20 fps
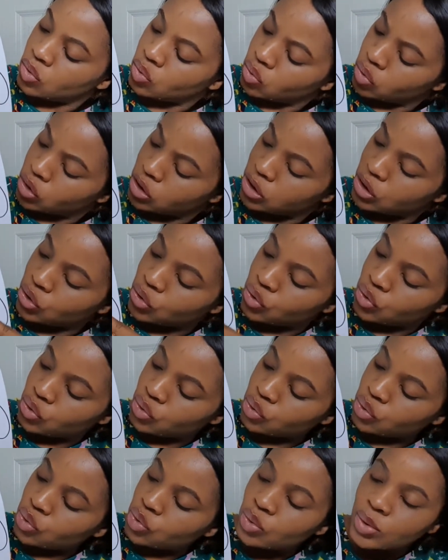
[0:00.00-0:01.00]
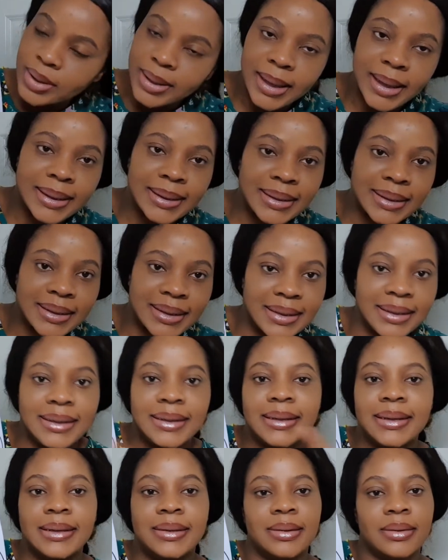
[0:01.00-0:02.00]
Did you get
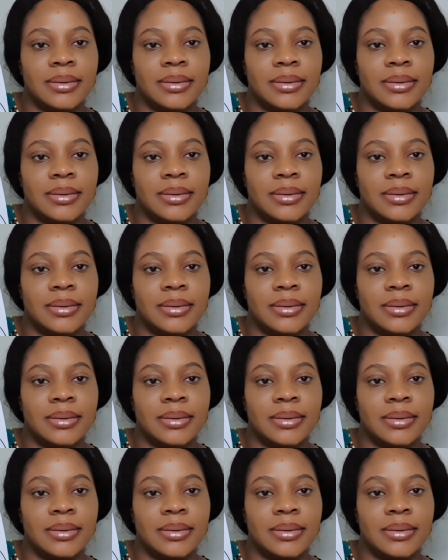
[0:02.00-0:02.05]
it?